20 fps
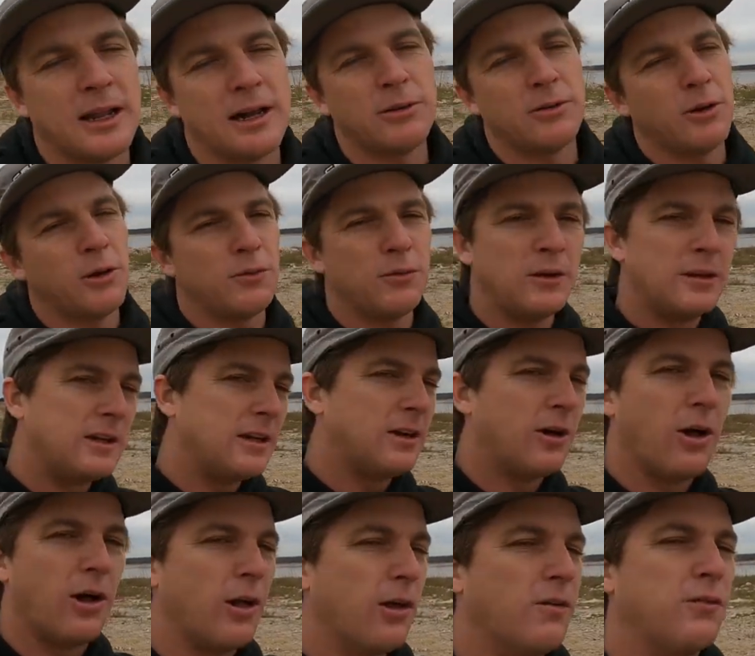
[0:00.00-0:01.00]
I don't know if he did
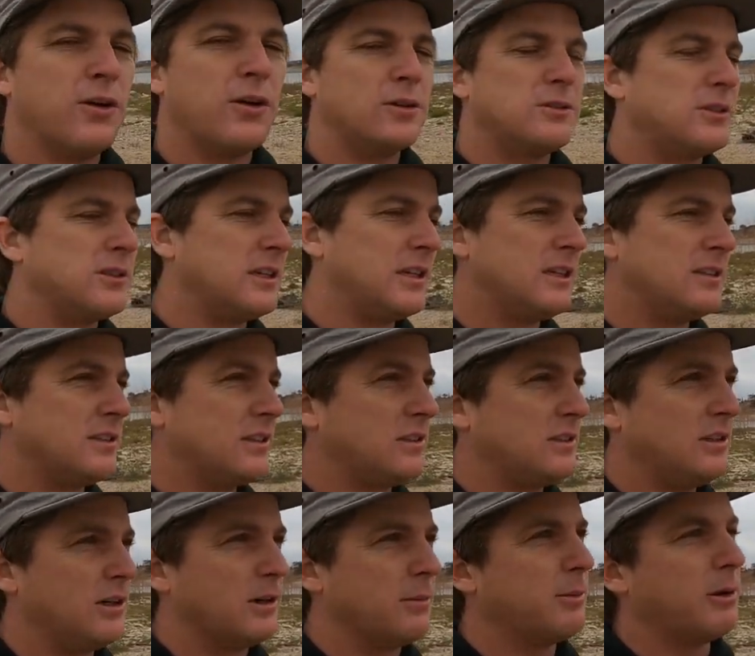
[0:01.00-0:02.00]
all of those things
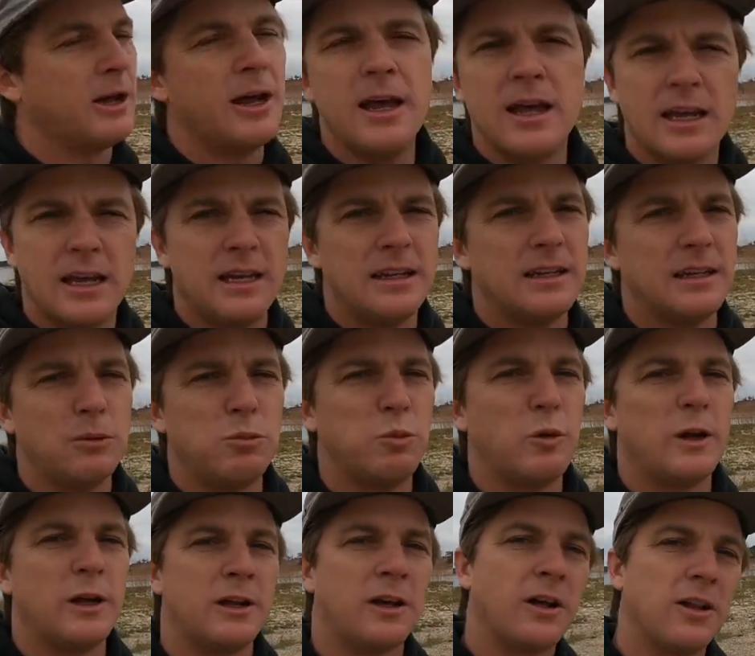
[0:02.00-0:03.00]
this year, but he did
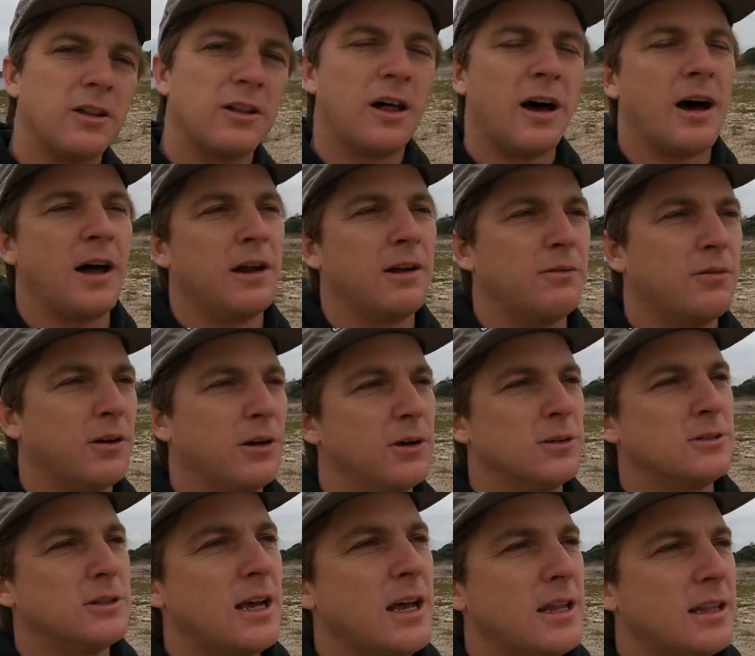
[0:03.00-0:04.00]
win a lot of
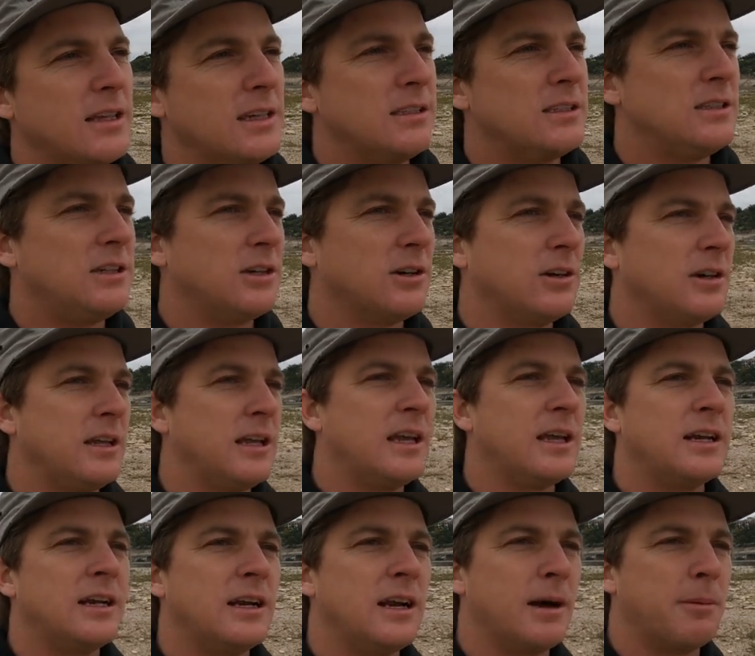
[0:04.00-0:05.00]
those this year, and he
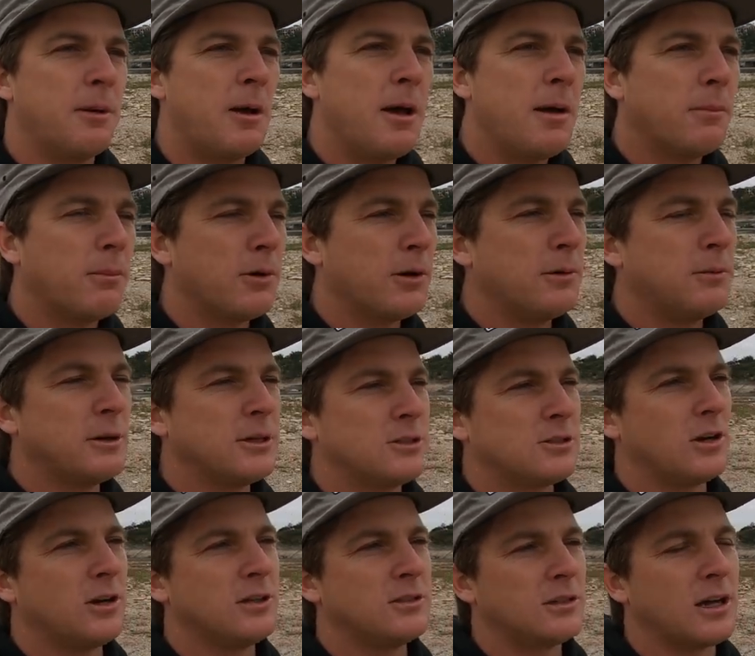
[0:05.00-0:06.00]
ended up pretty much
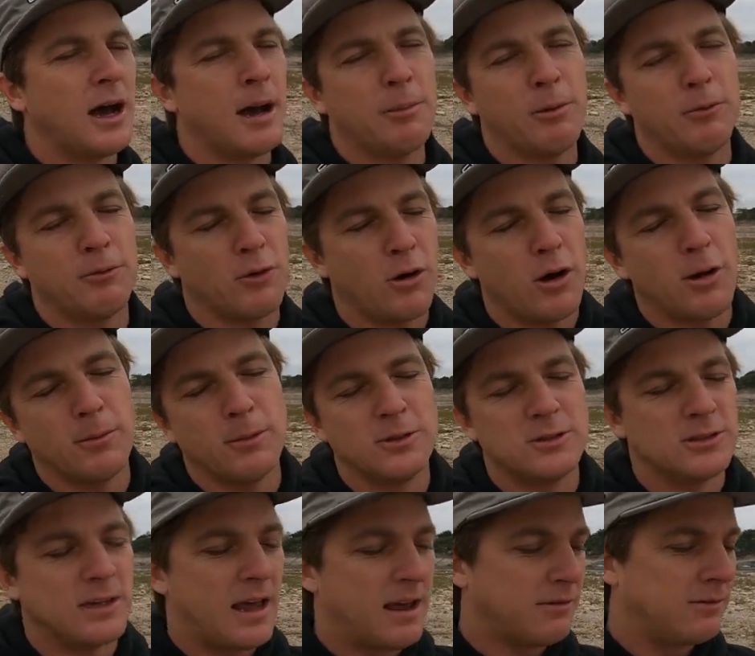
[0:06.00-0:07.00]
on top of
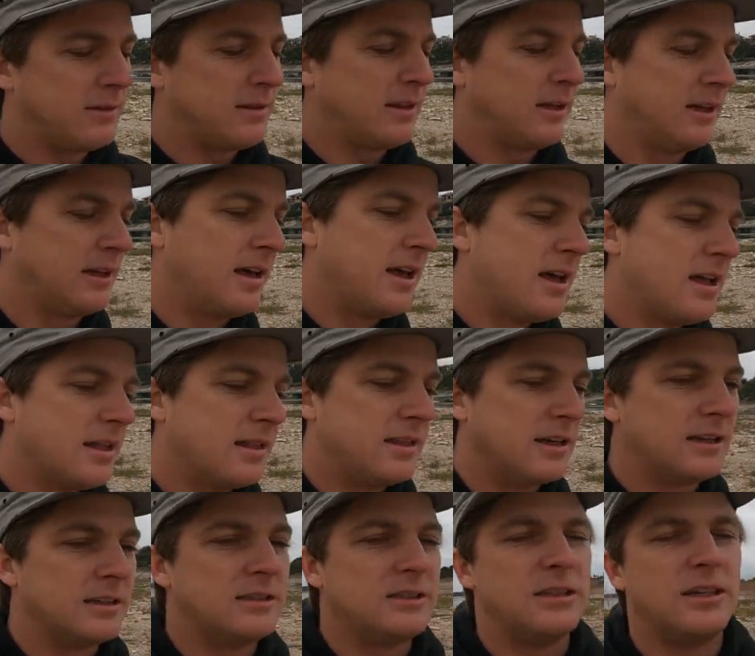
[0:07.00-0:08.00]
almost everything
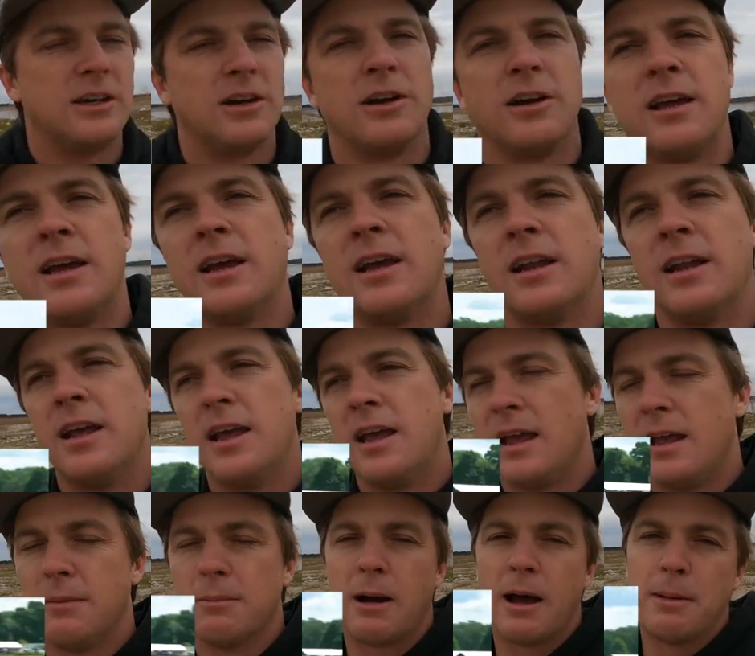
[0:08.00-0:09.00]
this year. And
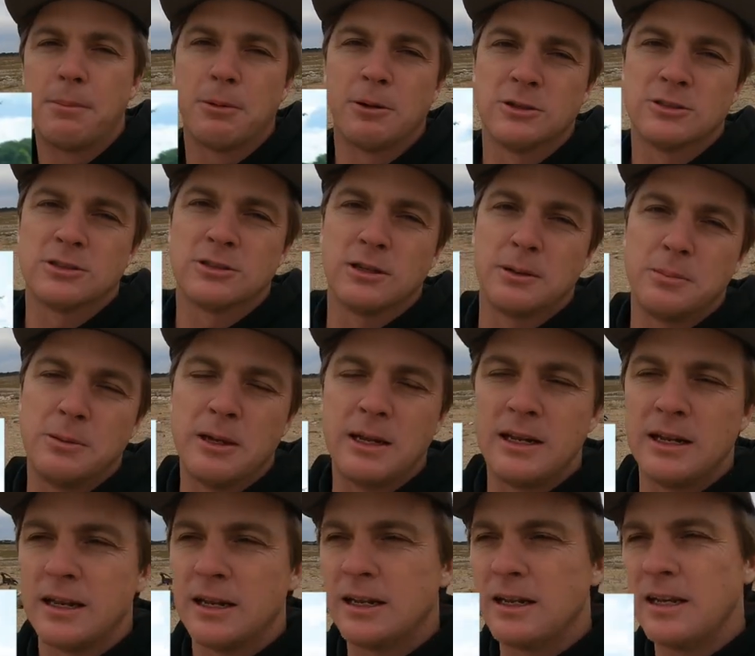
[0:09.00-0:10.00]
in my personal
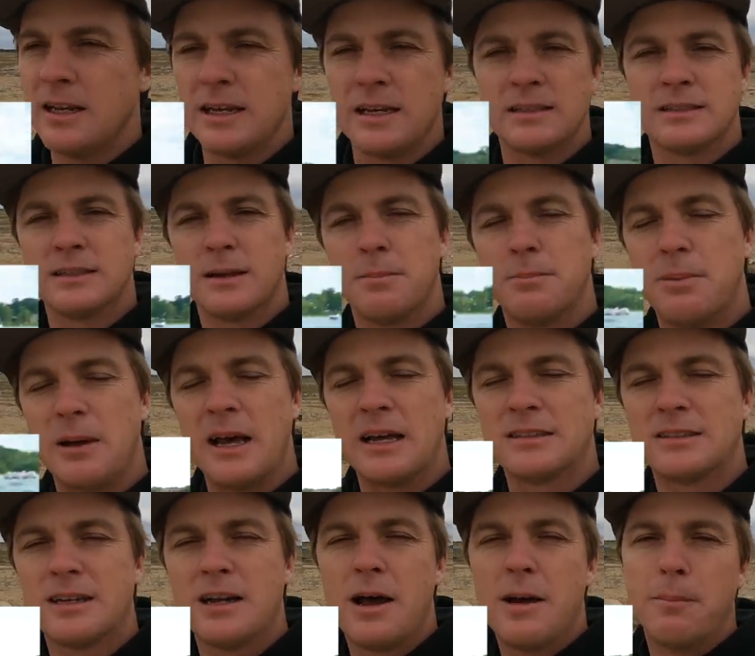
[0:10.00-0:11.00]
opinion, he is the
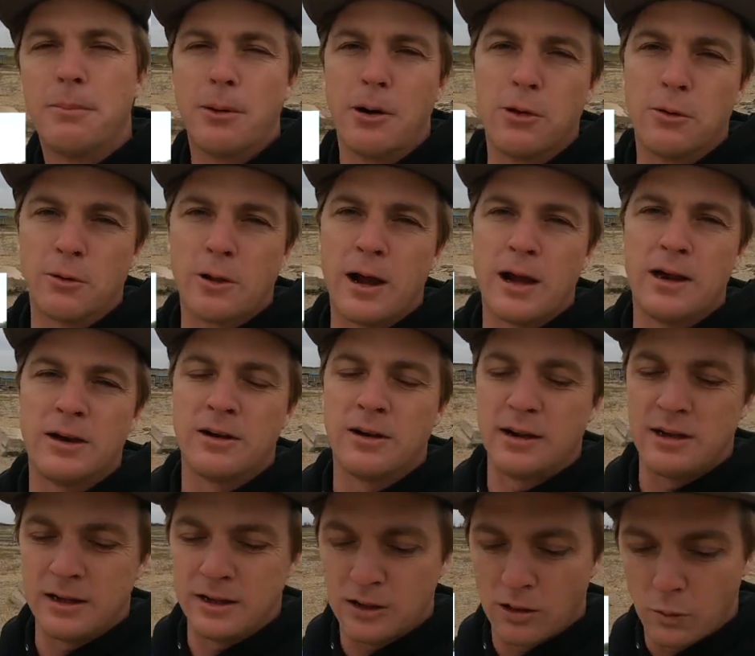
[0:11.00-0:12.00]
best boat rider
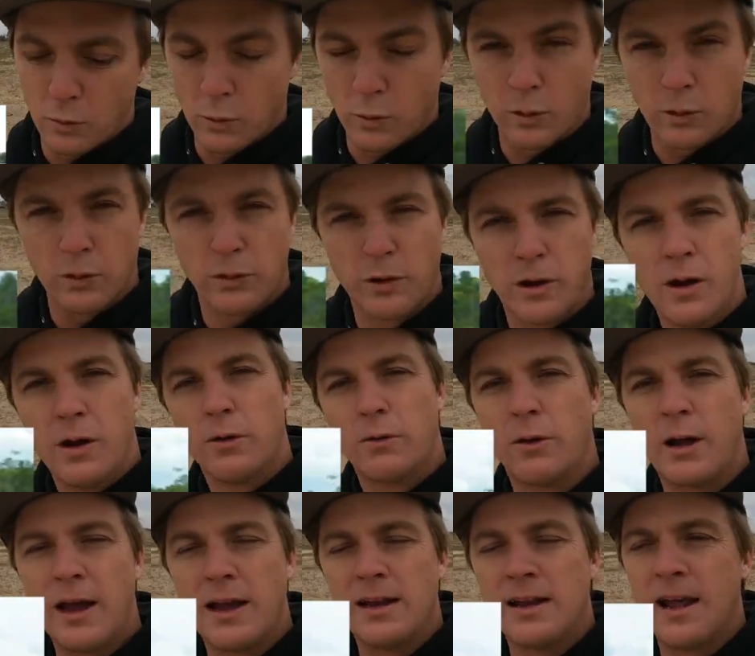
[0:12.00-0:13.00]
in the world
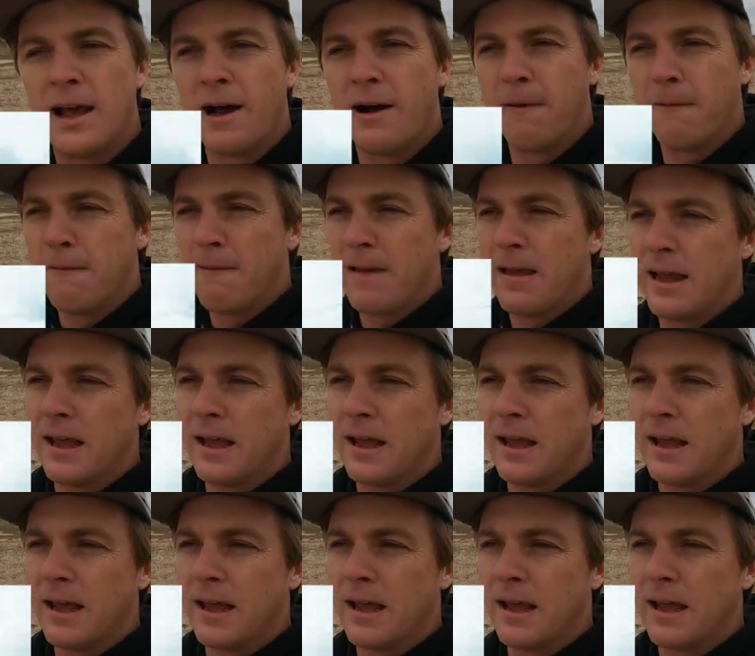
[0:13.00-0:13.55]
right now.